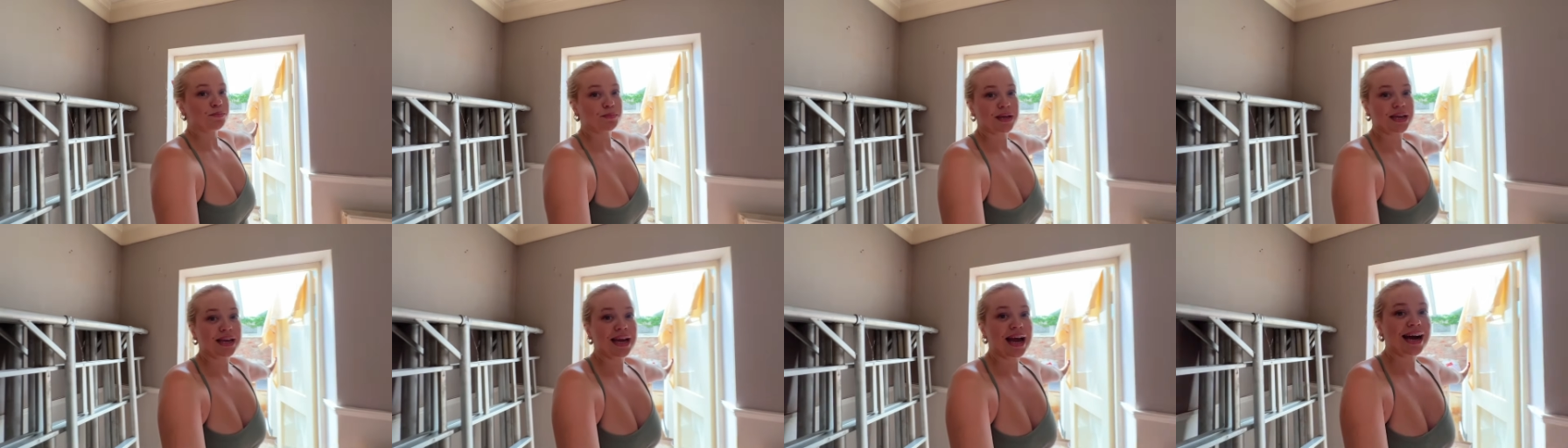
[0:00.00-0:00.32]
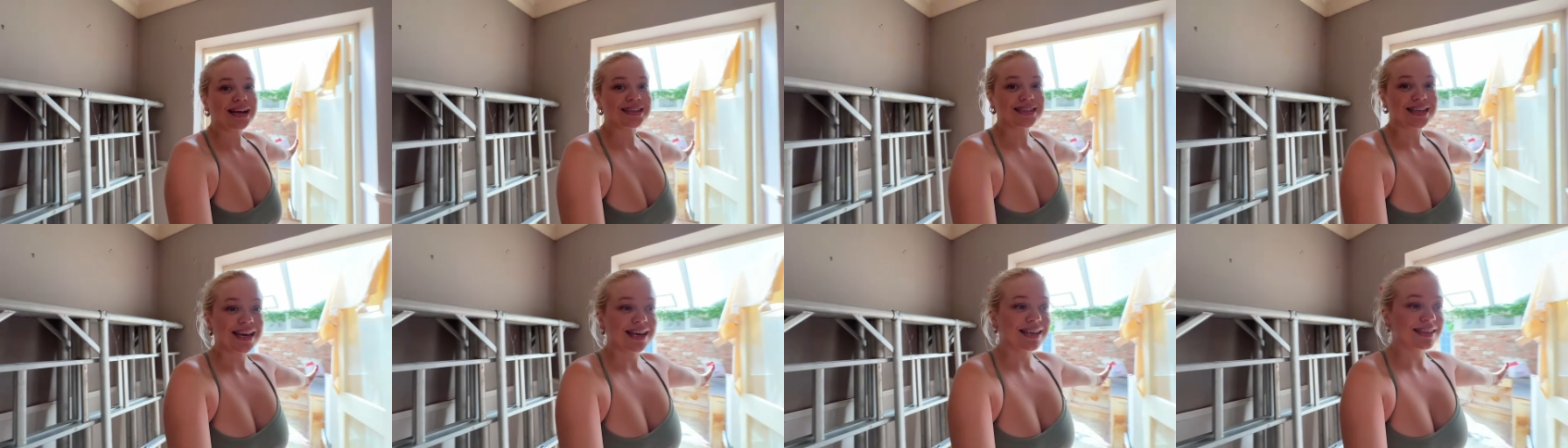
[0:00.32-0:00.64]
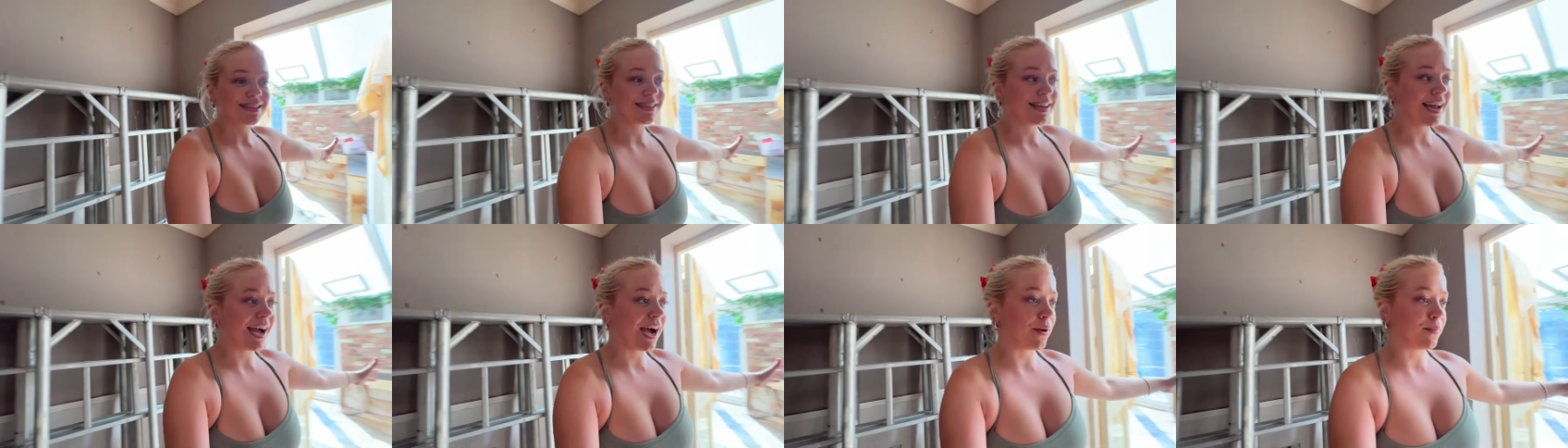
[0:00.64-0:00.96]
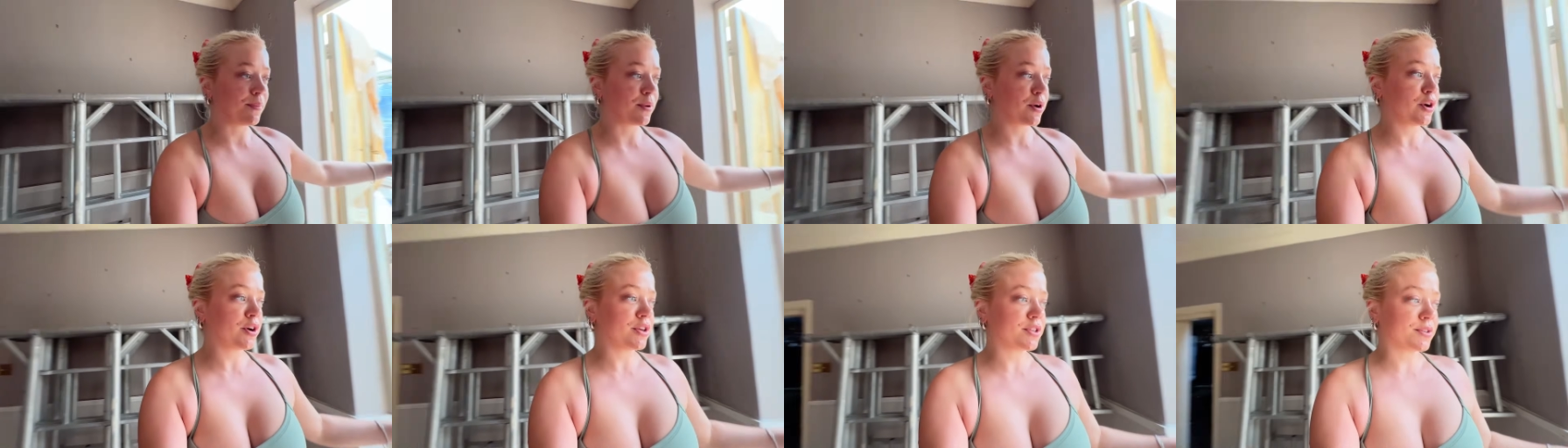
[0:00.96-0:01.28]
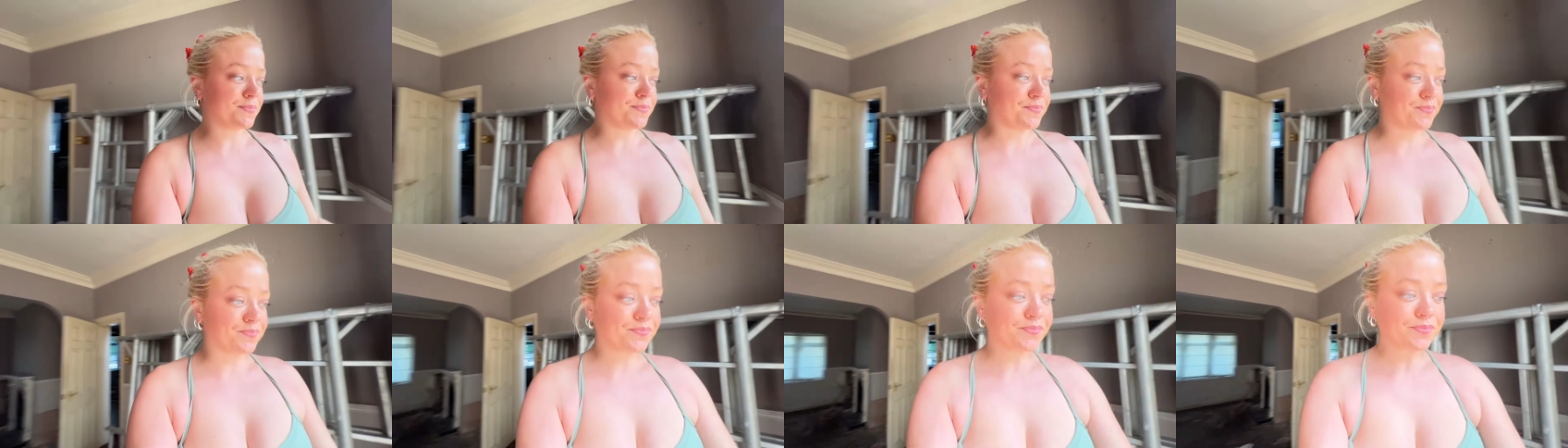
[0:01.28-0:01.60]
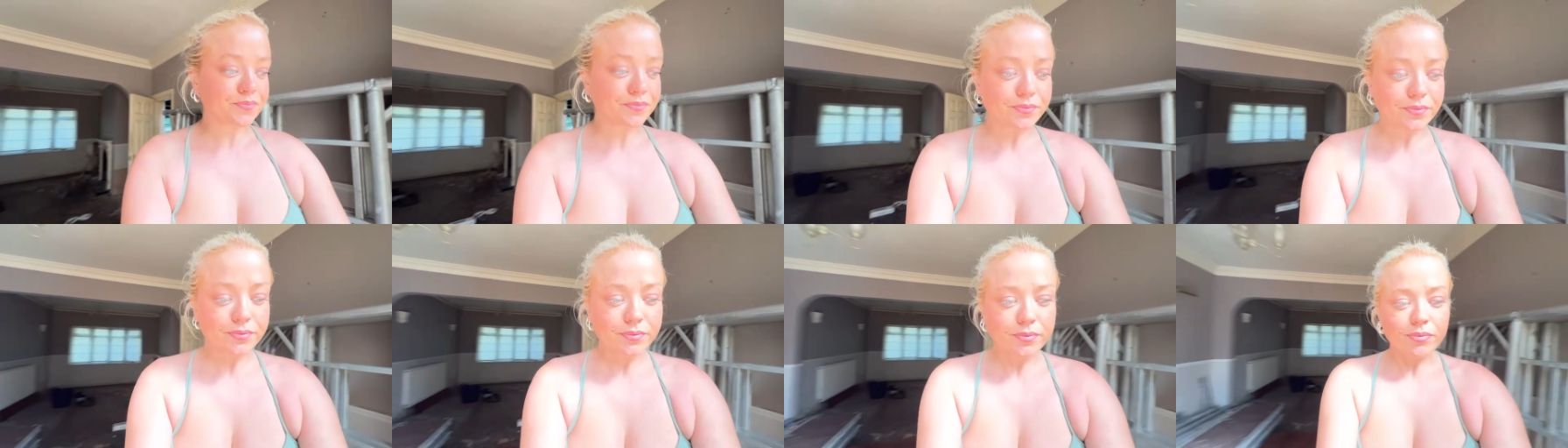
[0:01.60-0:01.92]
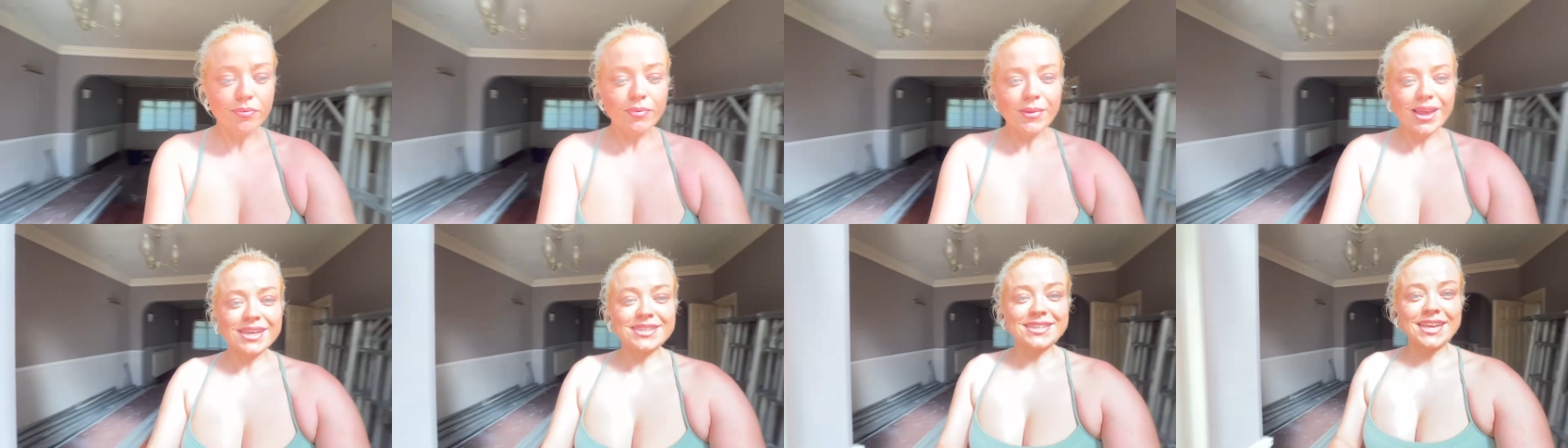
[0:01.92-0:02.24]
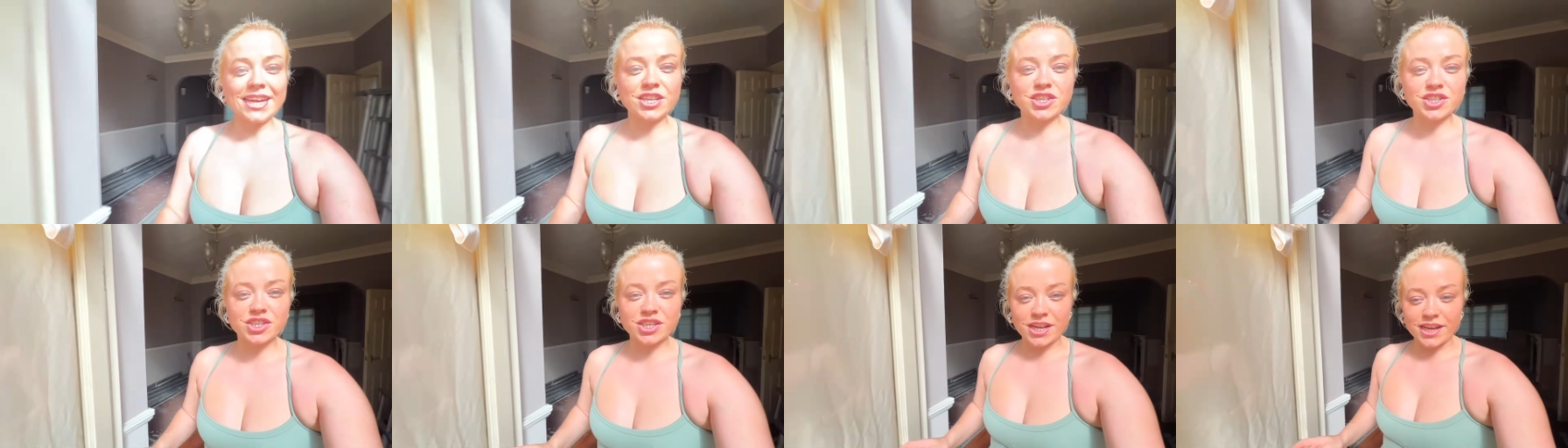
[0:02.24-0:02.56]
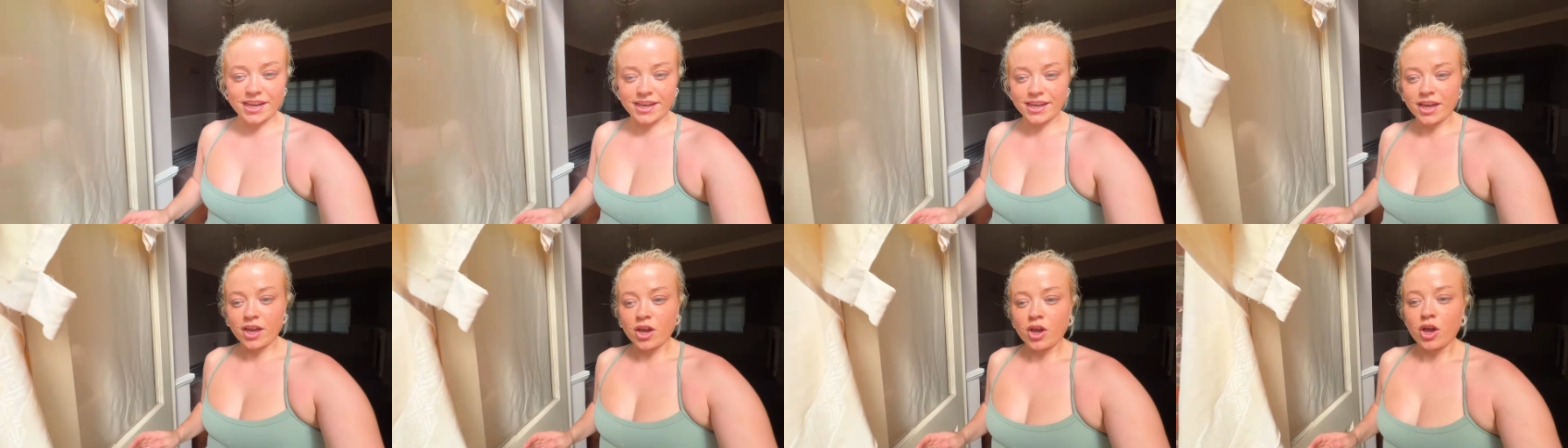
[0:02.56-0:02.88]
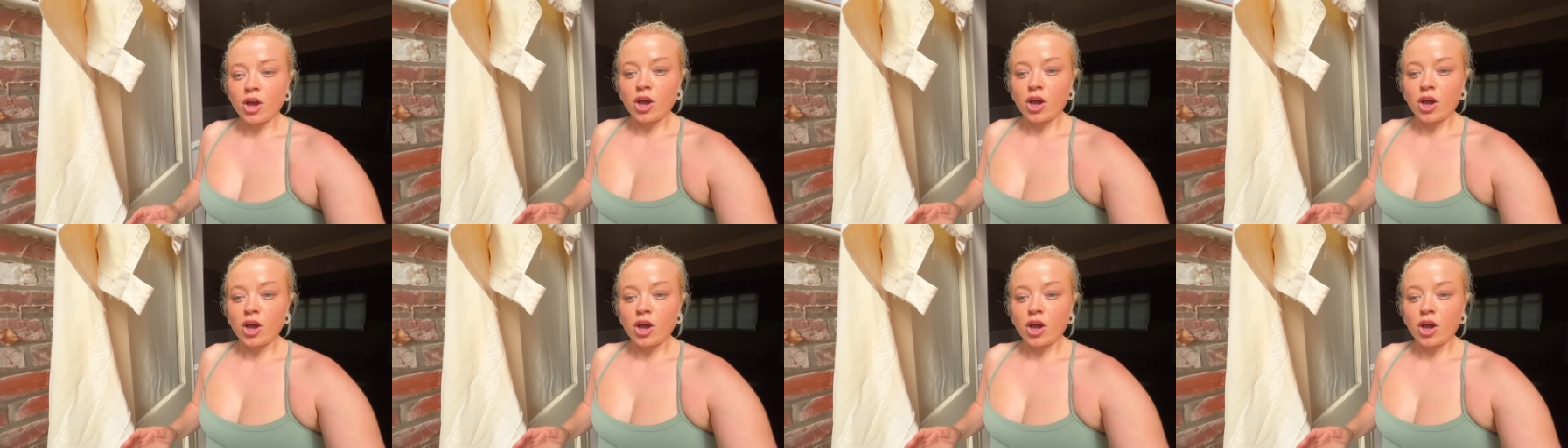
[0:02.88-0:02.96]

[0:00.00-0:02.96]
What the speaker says: be as it is now, because essentially,